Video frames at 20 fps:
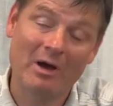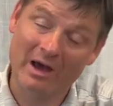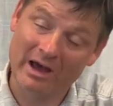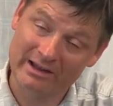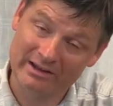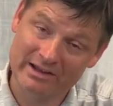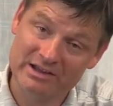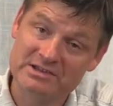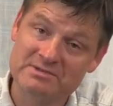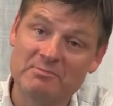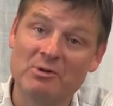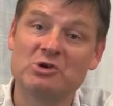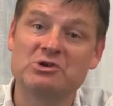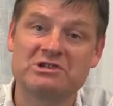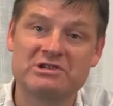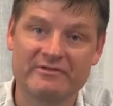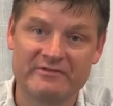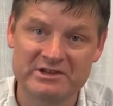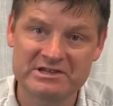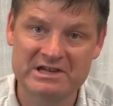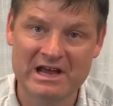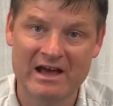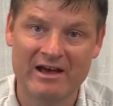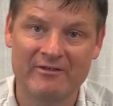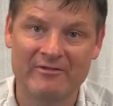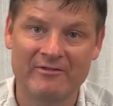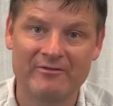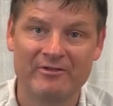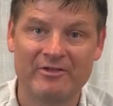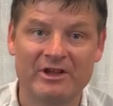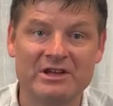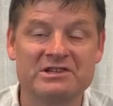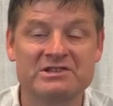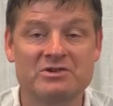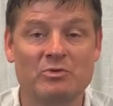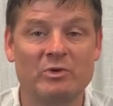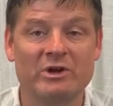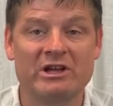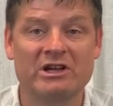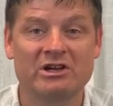at least most of us have things
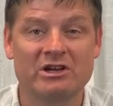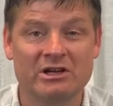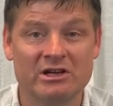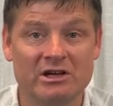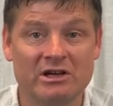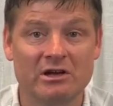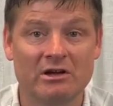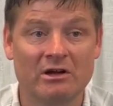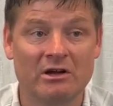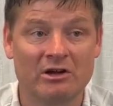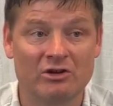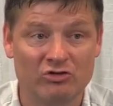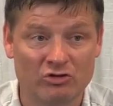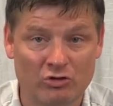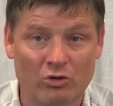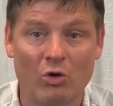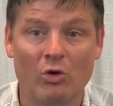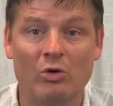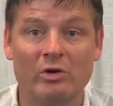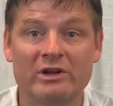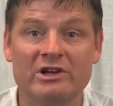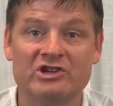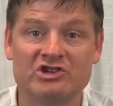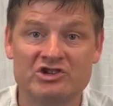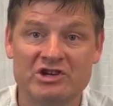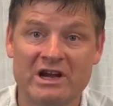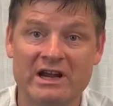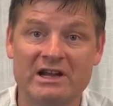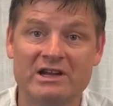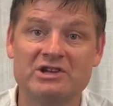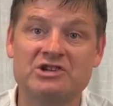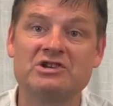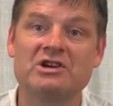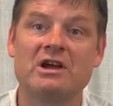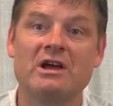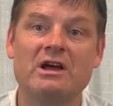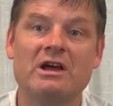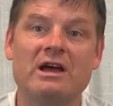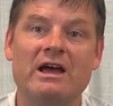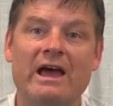that we can control and change,
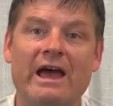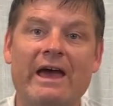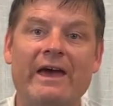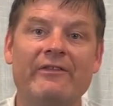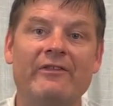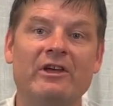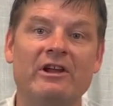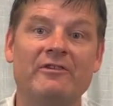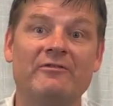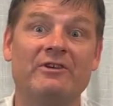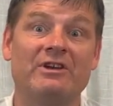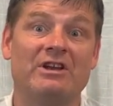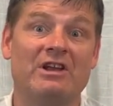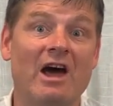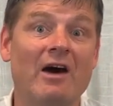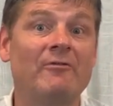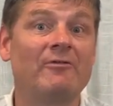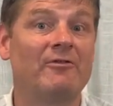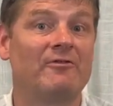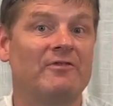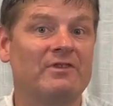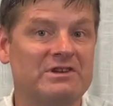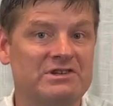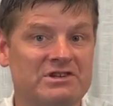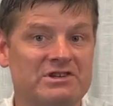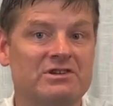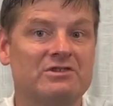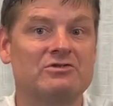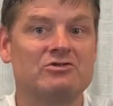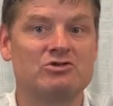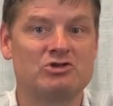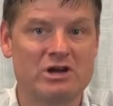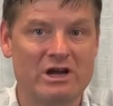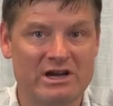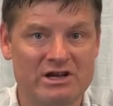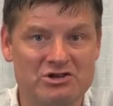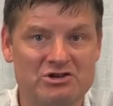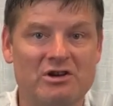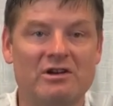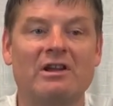and that if enough of us
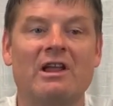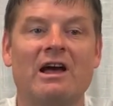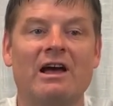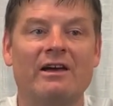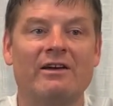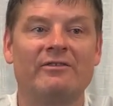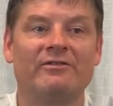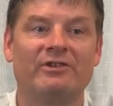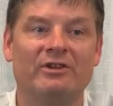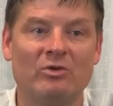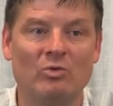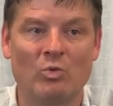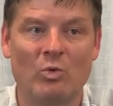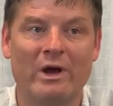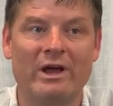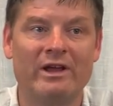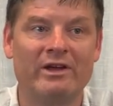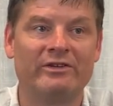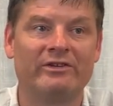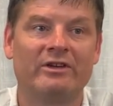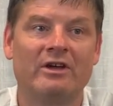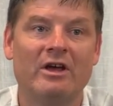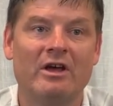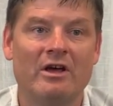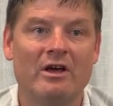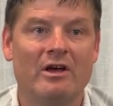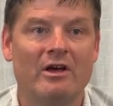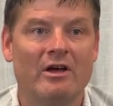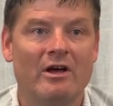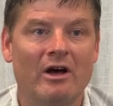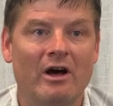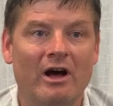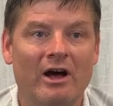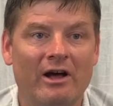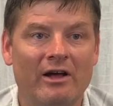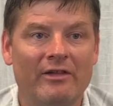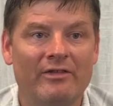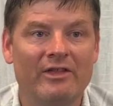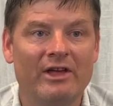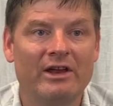change our lives in ways
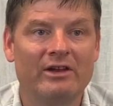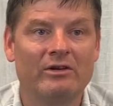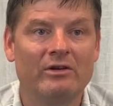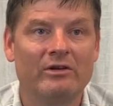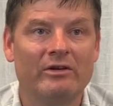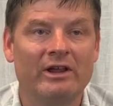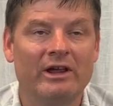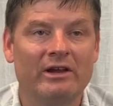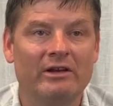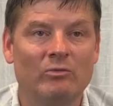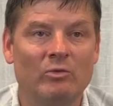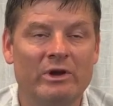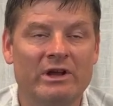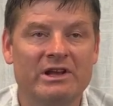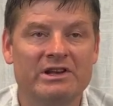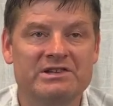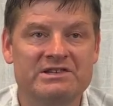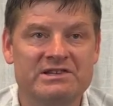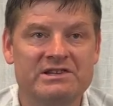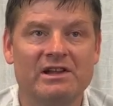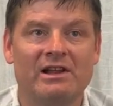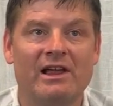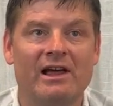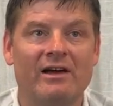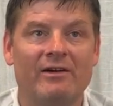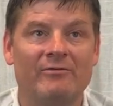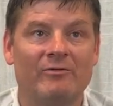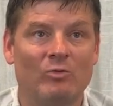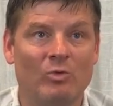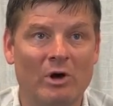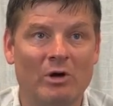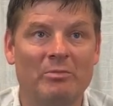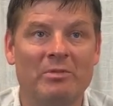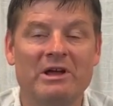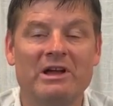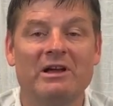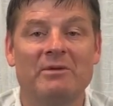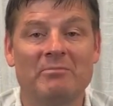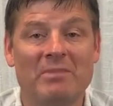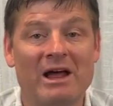uh, that, that we can still have
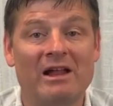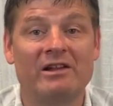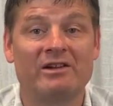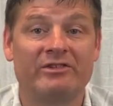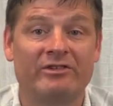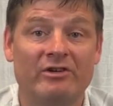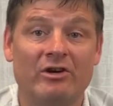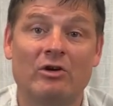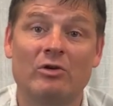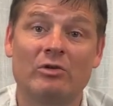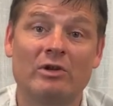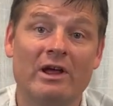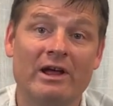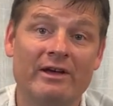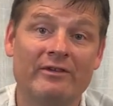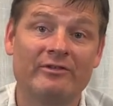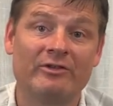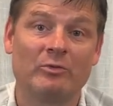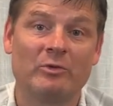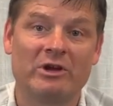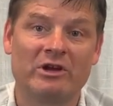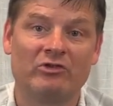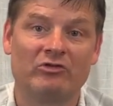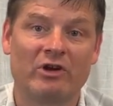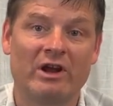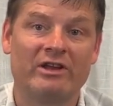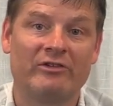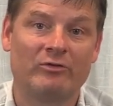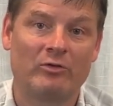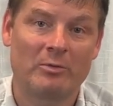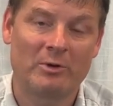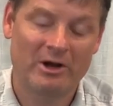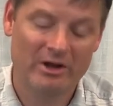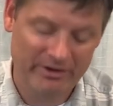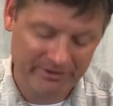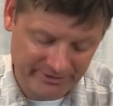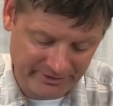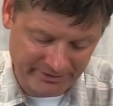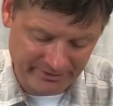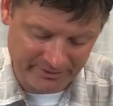well-being and balance in our lives, that we can transform our
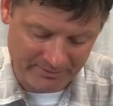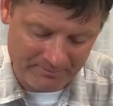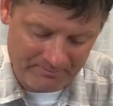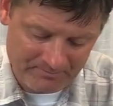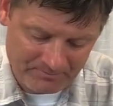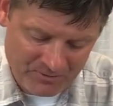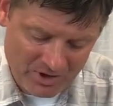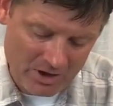health system.